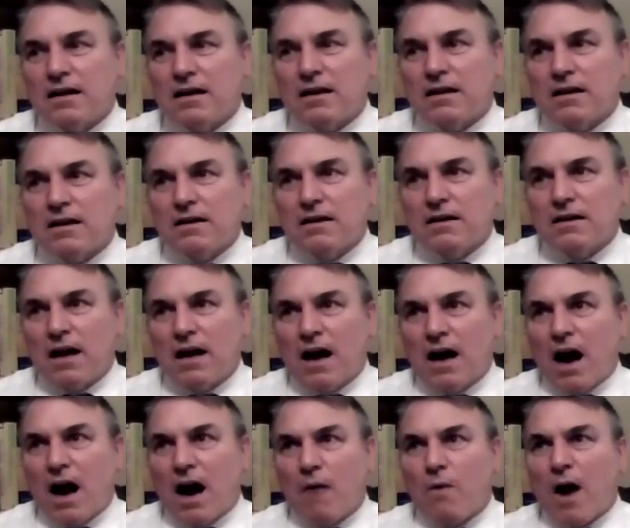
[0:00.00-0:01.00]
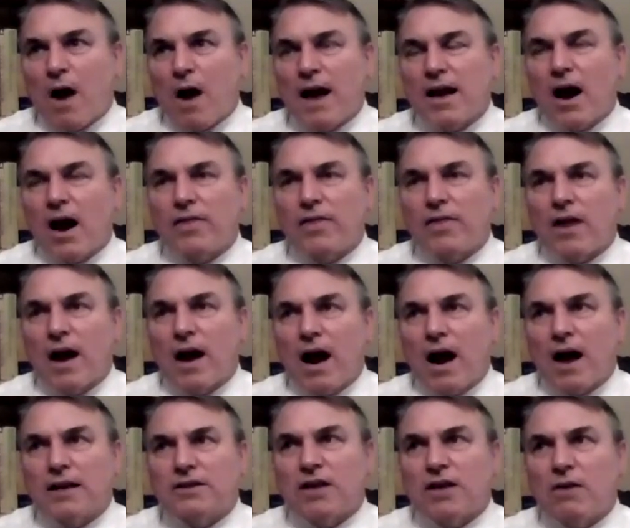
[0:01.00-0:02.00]
that I, I, I,
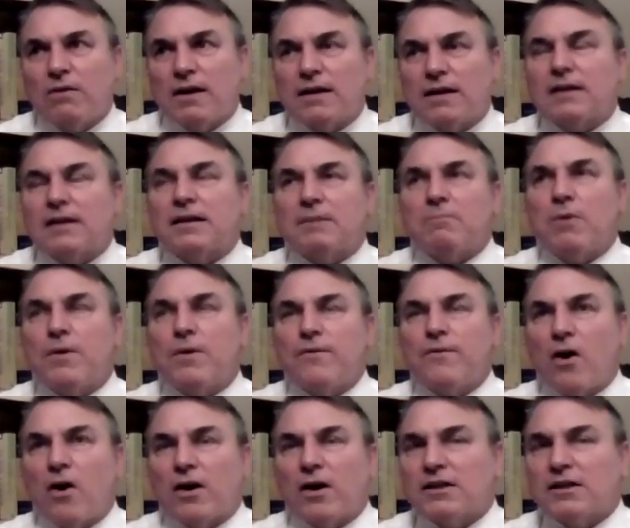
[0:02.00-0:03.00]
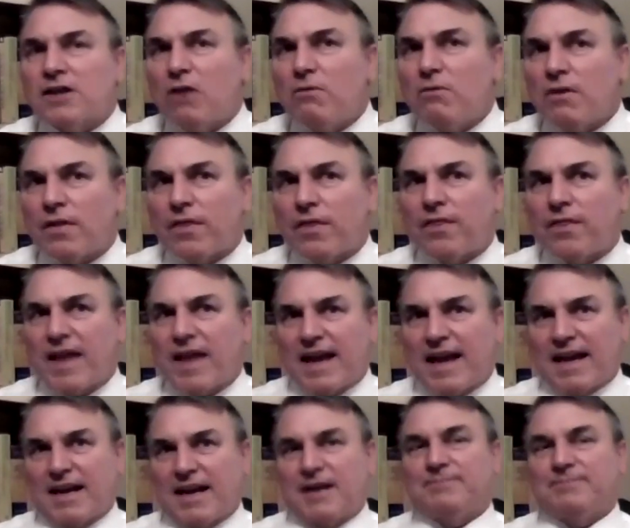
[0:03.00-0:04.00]
I don't, to move on, I don't
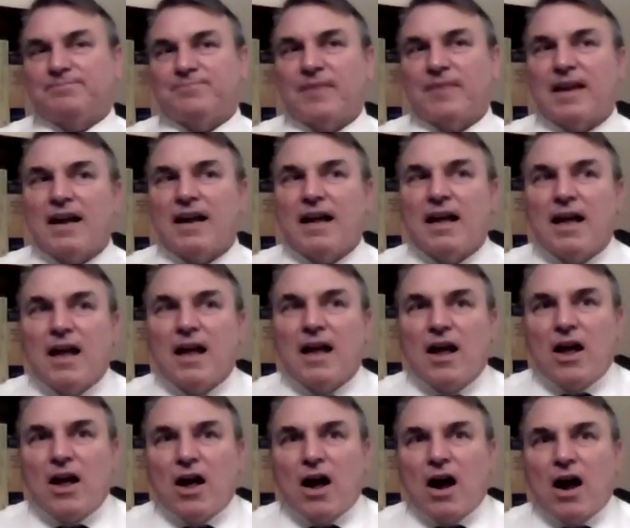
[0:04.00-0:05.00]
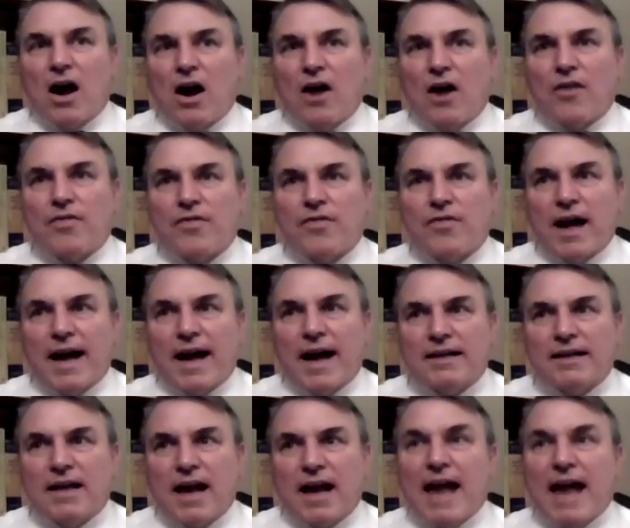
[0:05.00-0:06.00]
think uh, that
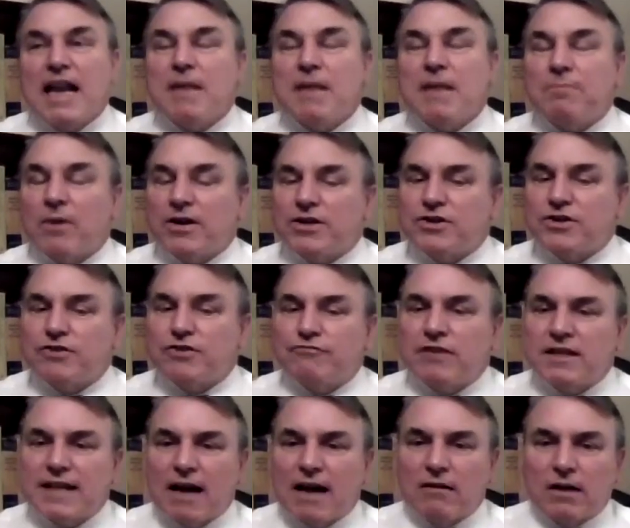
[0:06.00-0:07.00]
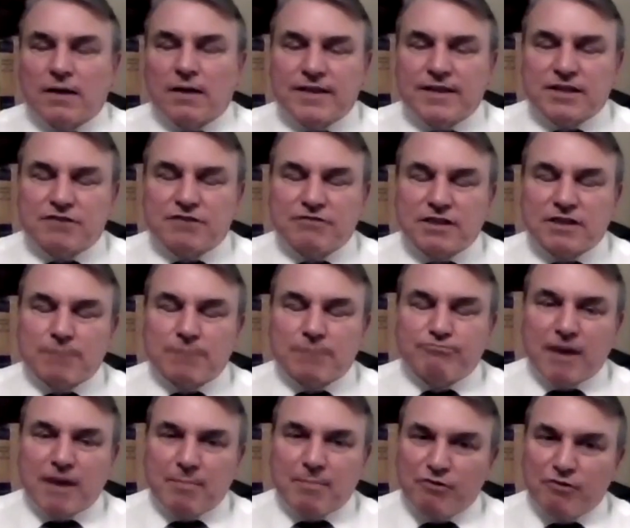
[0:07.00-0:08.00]
anybody should read the outline of history as a
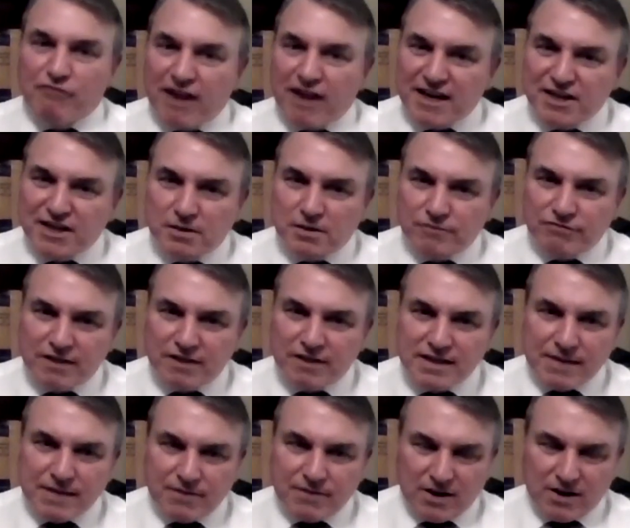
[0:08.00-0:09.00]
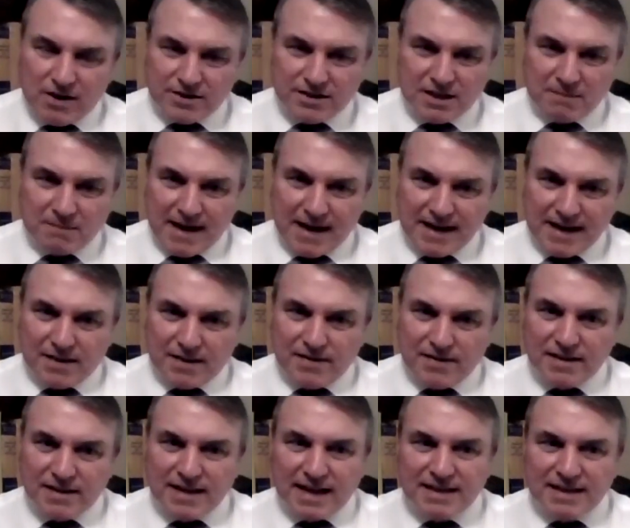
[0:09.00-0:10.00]
preparation for in the everlasting man. I
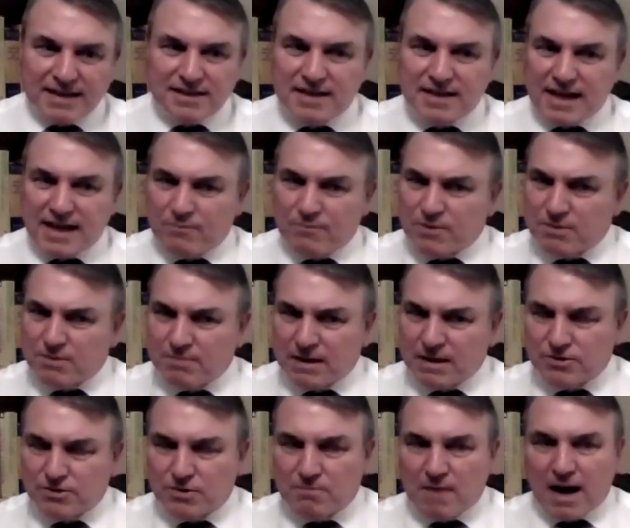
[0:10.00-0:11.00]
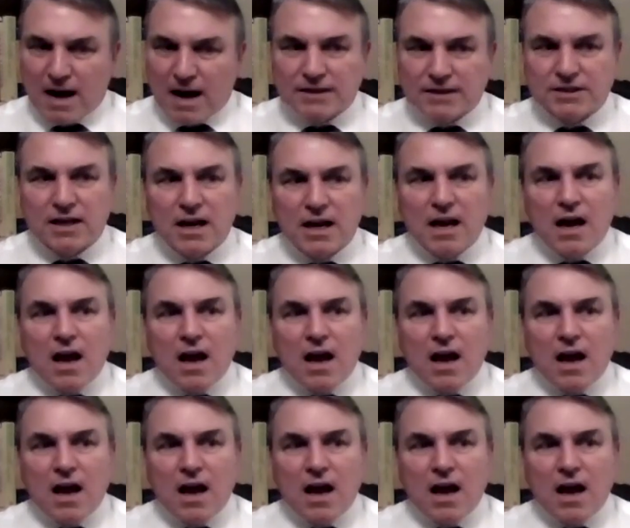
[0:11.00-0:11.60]
think that's that would be too much